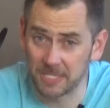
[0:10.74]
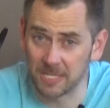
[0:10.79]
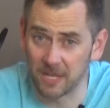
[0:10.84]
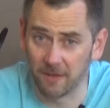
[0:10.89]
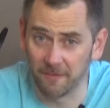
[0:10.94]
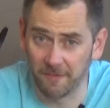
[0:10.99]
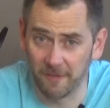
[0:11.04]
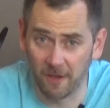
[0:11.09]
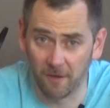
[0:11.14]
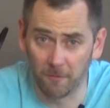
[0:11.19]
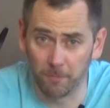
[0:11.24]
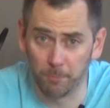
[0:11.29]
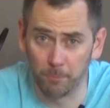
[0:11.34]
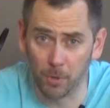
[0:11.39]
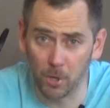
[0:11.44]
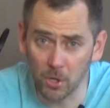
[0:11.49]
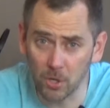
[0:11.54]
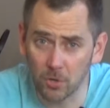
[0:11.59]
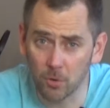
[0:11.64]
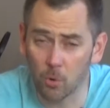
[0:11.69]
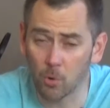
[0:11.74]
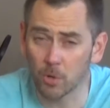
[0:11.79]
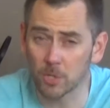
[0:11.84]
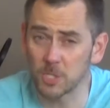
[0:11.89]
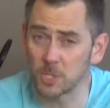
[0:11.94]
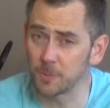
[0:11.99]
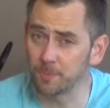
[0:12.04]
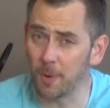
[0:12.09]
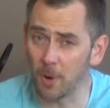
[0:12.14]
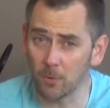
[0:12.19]
a self-help book or
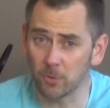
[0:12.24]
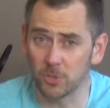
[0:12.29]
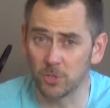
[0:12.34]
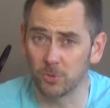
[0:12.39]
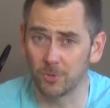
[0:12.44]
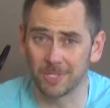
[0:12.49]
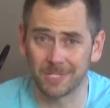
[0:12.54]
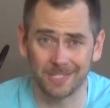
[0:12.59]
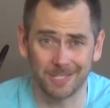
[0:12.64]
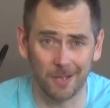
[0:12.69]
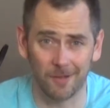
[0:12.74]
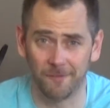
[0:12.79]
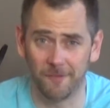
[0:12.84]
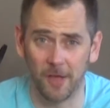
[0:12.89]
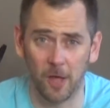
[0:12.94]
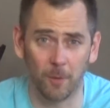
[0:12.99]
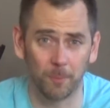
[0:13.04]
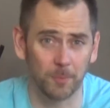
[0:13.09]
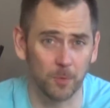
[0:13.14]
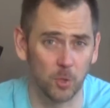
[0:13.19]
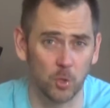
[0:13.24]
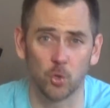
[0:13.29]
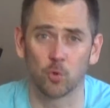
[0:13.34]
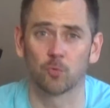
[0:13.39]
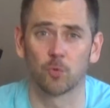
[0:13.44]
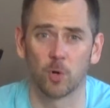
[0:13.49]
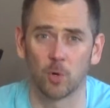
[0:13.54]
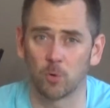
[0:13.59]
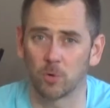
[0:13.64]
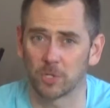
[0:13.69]
spoke to a self-help
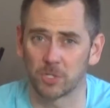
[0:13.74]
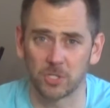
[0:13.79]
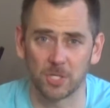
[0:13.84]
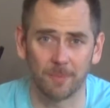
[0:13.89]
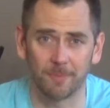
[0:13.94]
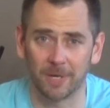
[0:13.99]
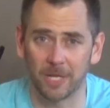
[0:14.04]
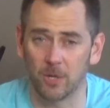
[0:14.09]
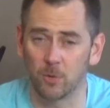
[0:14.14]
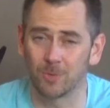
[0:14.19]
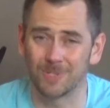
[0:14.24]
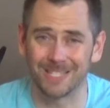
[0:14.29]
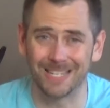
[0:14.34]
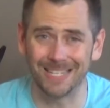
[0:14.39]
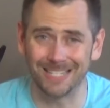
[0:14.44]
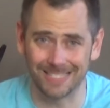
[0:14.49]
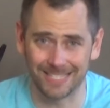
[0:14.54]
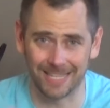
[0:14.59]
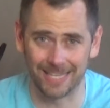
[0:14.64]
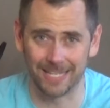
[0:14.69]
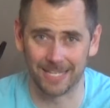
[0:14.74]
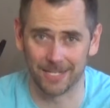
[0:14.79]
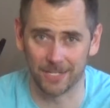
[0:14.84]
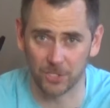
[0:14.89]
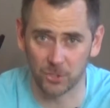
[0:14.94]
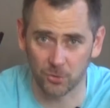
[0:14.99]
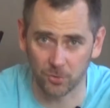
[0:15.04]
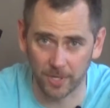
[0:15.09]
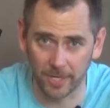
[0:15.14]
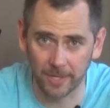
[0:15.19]
guru or somebody who was into the
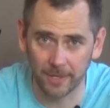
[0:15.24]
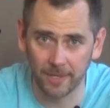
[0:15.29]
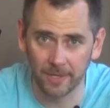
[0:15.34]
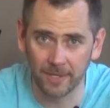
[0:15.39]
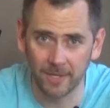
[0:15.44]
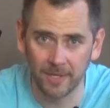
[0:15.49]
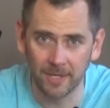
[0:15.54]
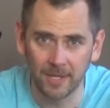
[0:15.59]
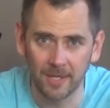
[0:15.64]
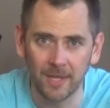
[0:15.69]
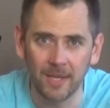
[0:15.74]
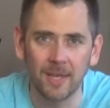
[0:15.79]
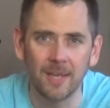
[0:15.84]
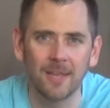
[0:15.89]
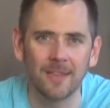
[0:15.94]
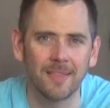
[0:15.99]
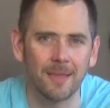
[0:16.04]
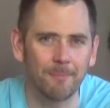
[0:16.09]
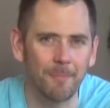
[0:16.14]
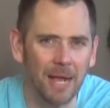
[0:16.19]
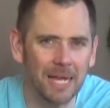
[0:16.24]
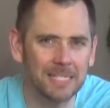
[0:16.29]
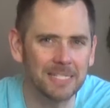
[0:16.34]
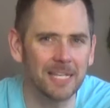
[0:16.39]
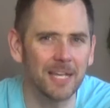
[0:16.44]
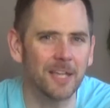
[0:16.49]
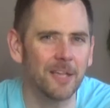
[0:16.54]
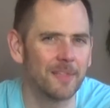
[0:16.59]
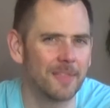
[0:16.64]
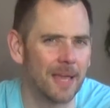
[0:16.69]
industry, they might
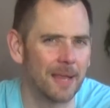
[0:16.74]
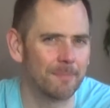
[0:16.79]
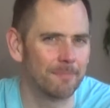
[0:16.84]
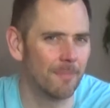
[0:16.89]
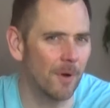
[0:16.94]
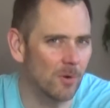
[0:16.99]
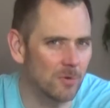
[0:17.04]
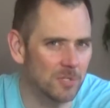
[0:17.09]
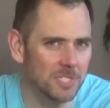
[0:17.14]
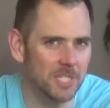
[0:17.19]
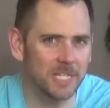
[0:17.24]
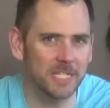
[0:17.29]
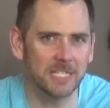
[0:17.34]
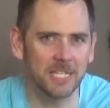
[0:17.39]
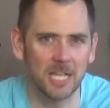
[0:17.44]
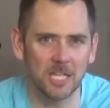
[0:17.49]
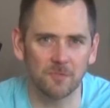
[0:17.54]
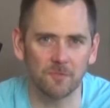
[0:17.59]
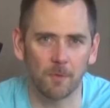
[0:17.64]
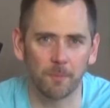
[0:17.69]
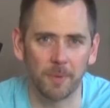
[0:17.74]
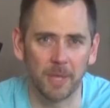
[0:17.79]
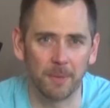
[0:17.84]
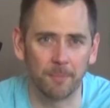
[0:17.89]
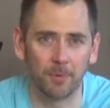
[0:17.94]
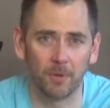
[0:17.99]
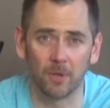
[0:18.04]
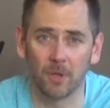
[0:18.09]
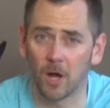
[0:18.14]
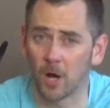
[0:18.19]
tell you that most successful
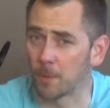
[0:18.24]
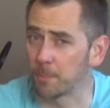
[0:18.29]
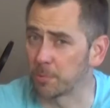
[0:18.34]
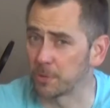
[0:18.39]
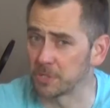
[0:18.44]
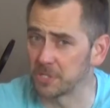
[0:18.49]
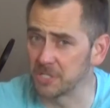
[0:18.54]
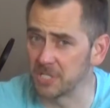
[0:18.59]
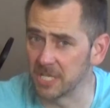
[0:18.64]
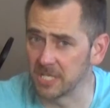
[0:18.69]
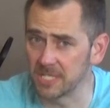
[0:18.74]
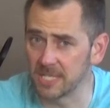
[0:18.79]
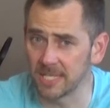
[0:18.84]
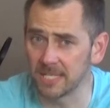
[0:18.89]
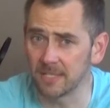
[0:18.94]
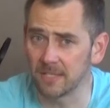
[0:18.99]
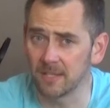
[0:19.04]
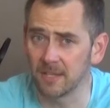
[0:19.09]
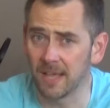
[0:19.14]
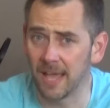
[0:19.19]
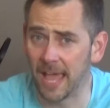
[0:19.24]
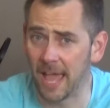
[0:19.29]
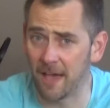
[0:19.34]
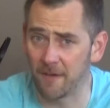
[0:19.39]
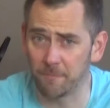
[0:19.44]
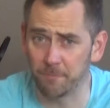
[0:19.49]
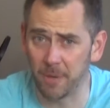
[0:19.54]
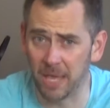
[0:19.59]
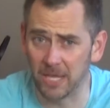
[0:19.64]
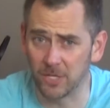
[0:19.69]
people are persistent,
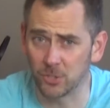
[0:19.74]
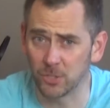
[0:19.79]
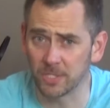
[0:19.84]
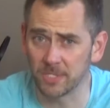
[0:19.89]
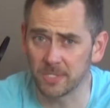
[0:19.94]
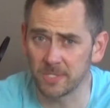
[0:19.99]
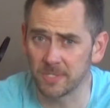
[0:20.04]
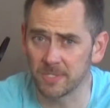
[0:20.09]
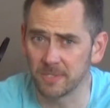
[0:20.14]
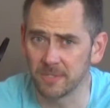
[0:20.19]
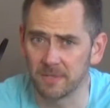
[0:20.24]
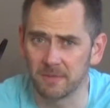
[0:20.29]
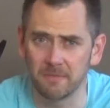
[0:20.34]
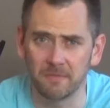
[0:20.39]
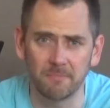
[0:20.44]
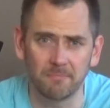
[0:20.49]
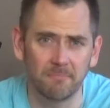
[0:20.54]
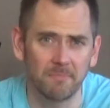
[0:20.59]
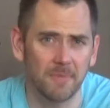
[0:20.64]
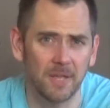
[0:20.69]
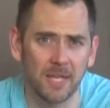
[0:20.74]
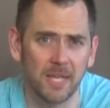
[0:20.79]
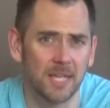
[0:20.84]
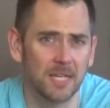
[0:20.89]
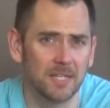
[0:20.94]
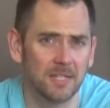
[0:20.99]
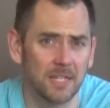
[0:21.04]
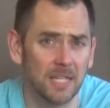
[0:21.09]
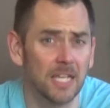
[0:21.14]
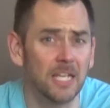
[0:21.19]
have patience,
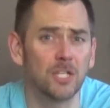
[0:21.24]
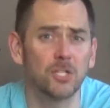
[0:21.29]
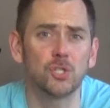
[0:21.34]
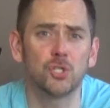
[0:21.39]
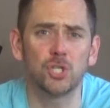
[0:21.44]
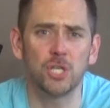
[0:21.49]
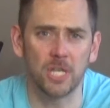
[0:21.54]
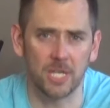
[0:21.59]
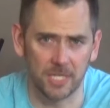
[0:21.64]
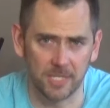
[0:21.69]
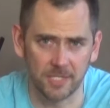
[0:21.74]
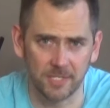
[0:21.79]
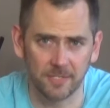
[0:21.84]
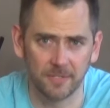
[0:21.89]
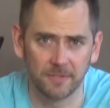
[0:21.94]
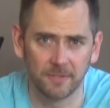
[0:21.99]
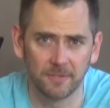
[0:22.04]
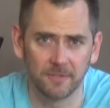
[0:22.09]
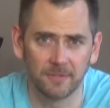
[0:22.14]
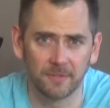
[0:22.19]
and eat cheese.